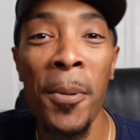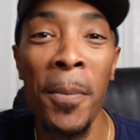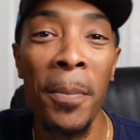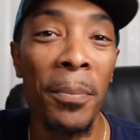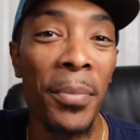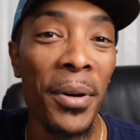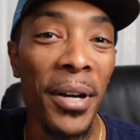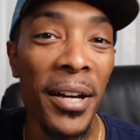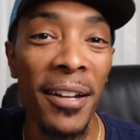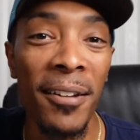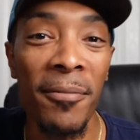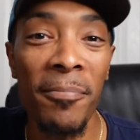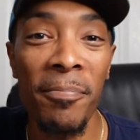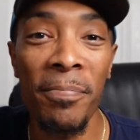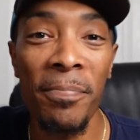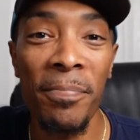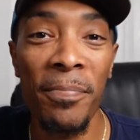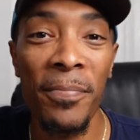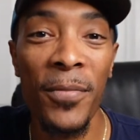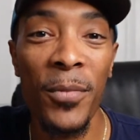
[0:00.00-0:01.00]
But
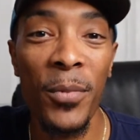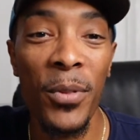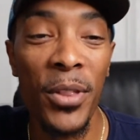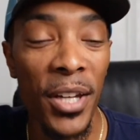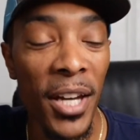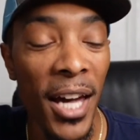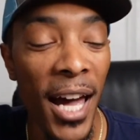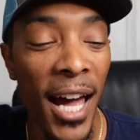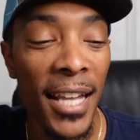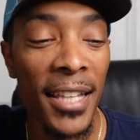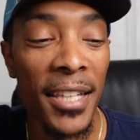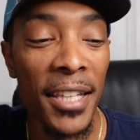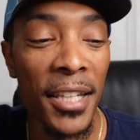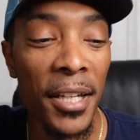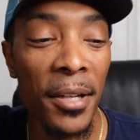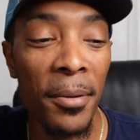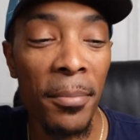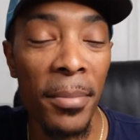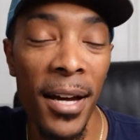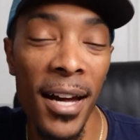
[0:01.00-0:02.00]
the
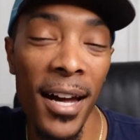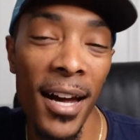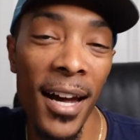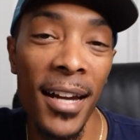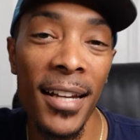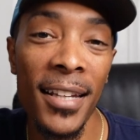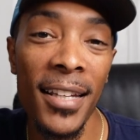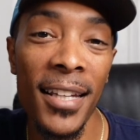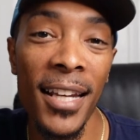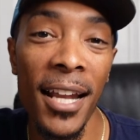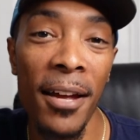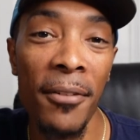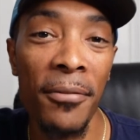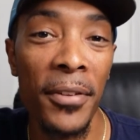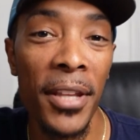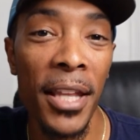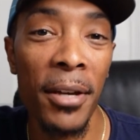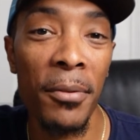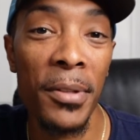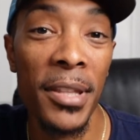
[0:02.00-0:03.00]
idea behind it, I
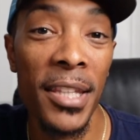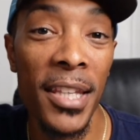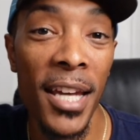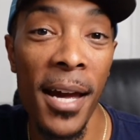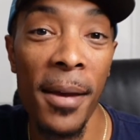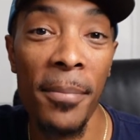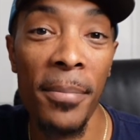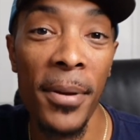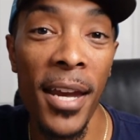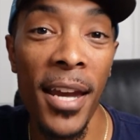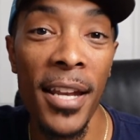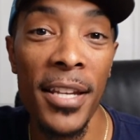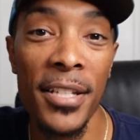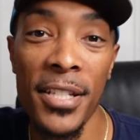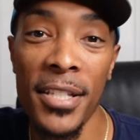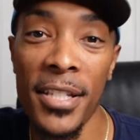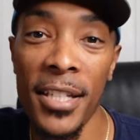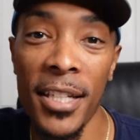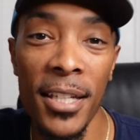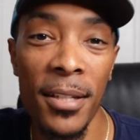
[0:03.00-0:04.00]
feel like with the iPad,
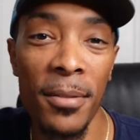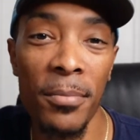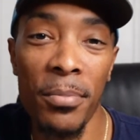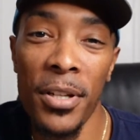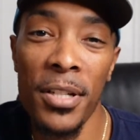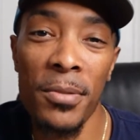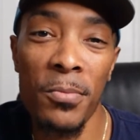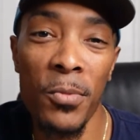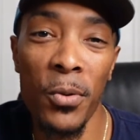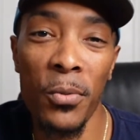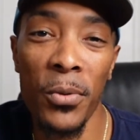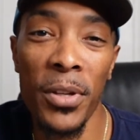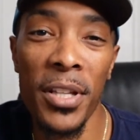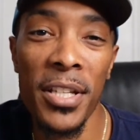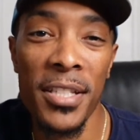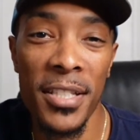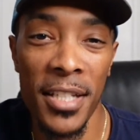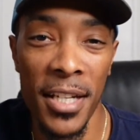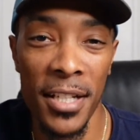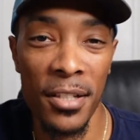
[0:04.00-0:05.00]
it brings more real
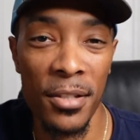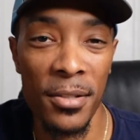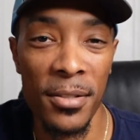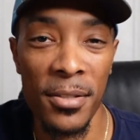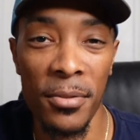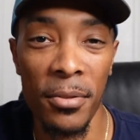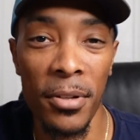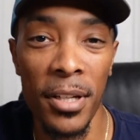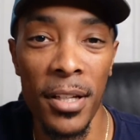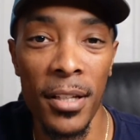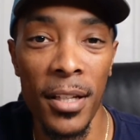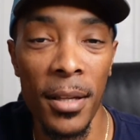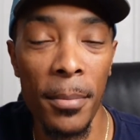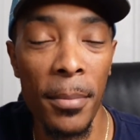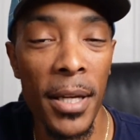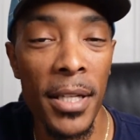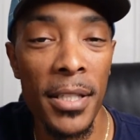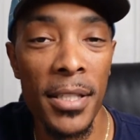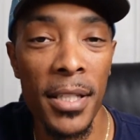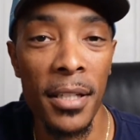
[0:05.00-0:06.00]
estate to the screen. It
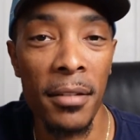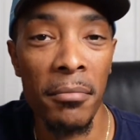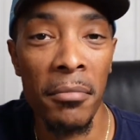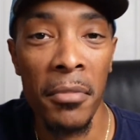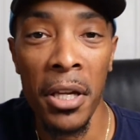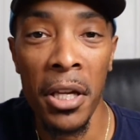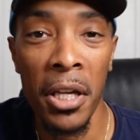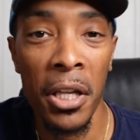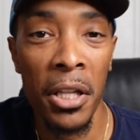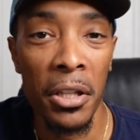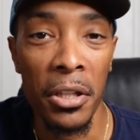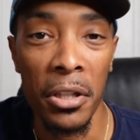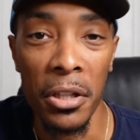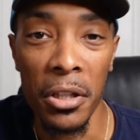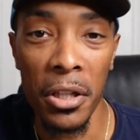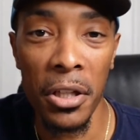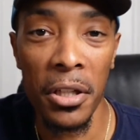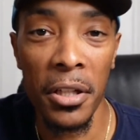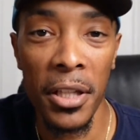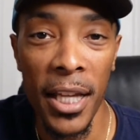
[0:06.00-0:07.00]
makes it
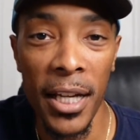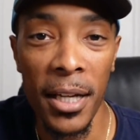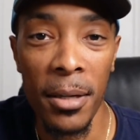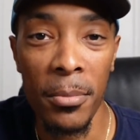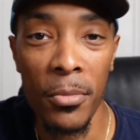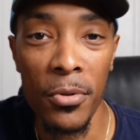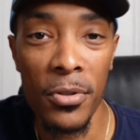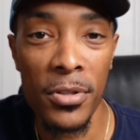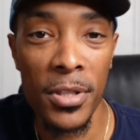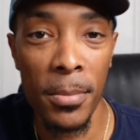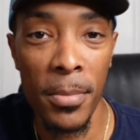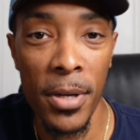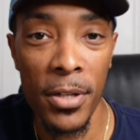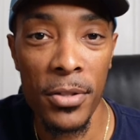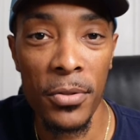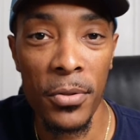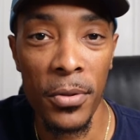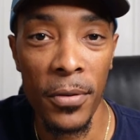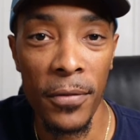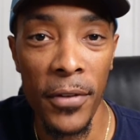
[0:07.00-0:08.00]
look like a more
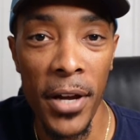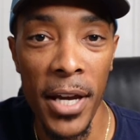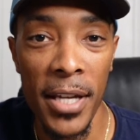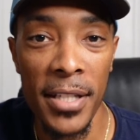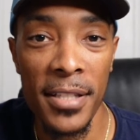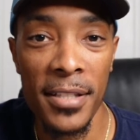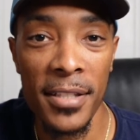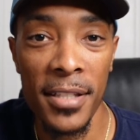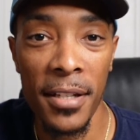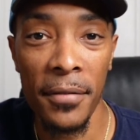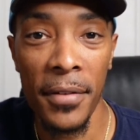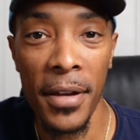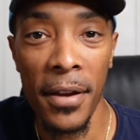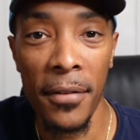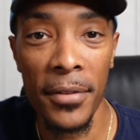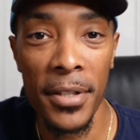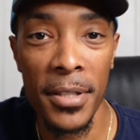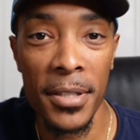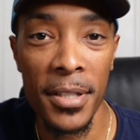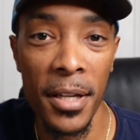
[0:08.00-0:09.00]
symmetrical device instead of
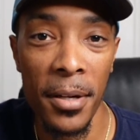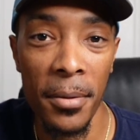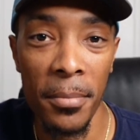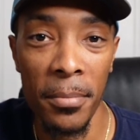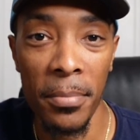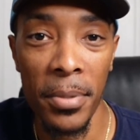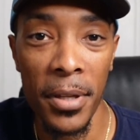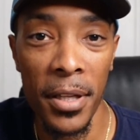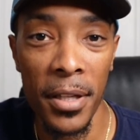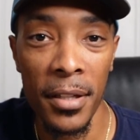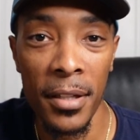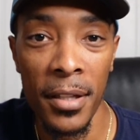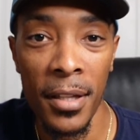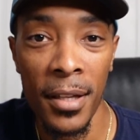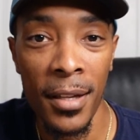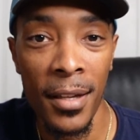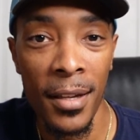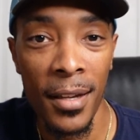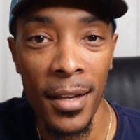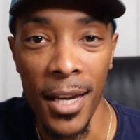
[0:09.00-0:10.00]
having this kind of big
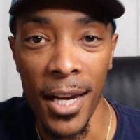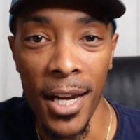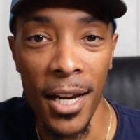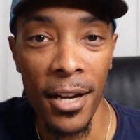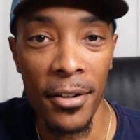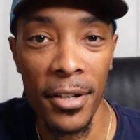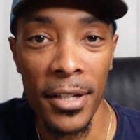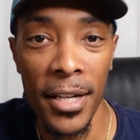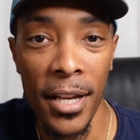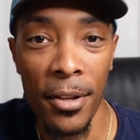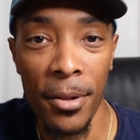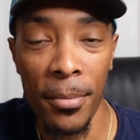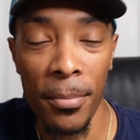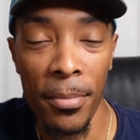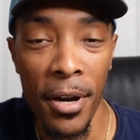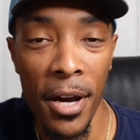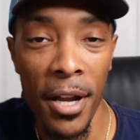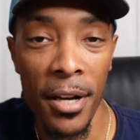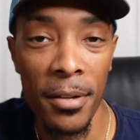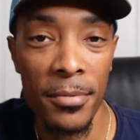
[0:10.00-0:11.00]
area down the
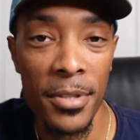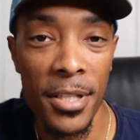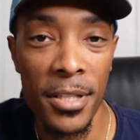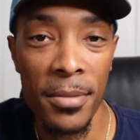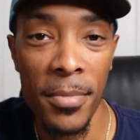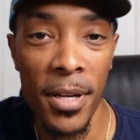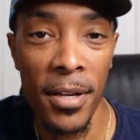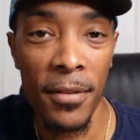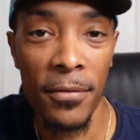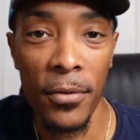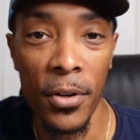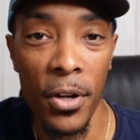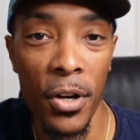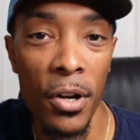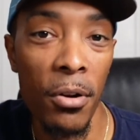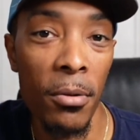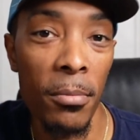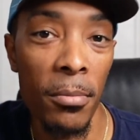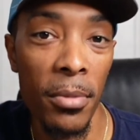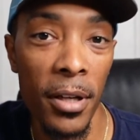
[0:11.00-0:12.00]
bottom just made for a
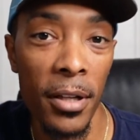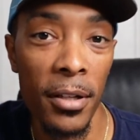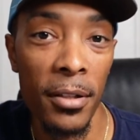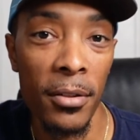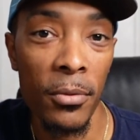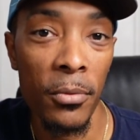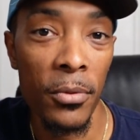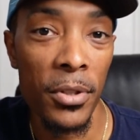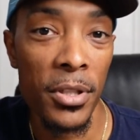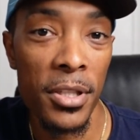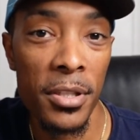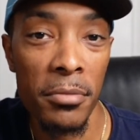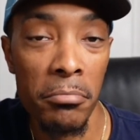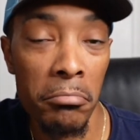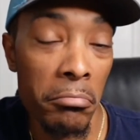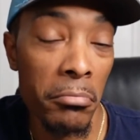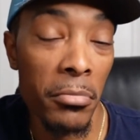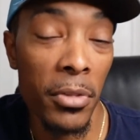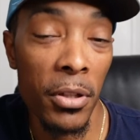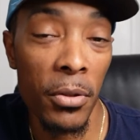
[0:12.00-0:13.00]
home button, which
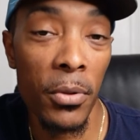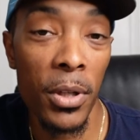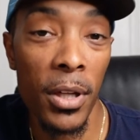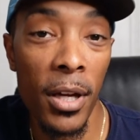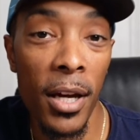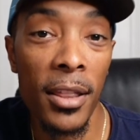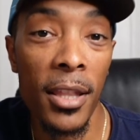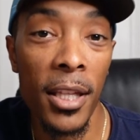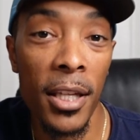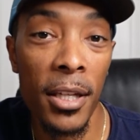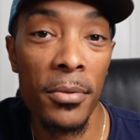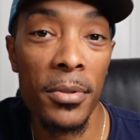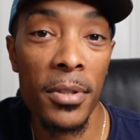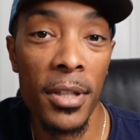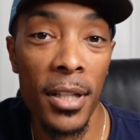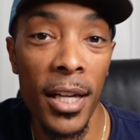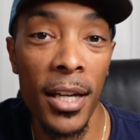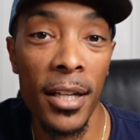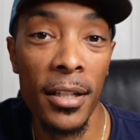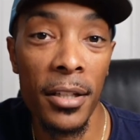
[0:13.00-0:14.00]
I think it was
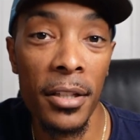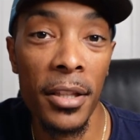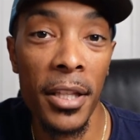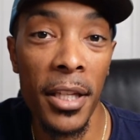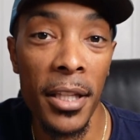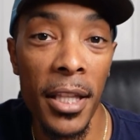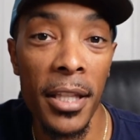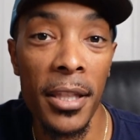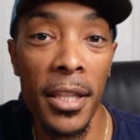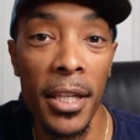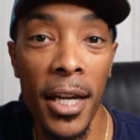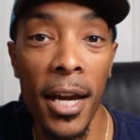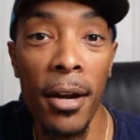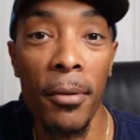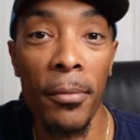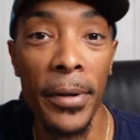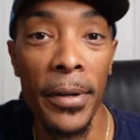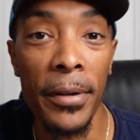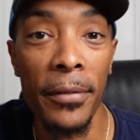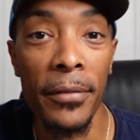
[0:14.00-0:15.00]
a good thing that they got
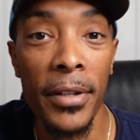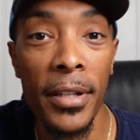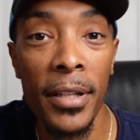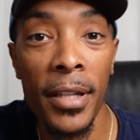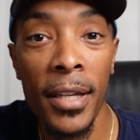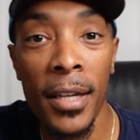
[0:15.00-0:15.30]
rid of it.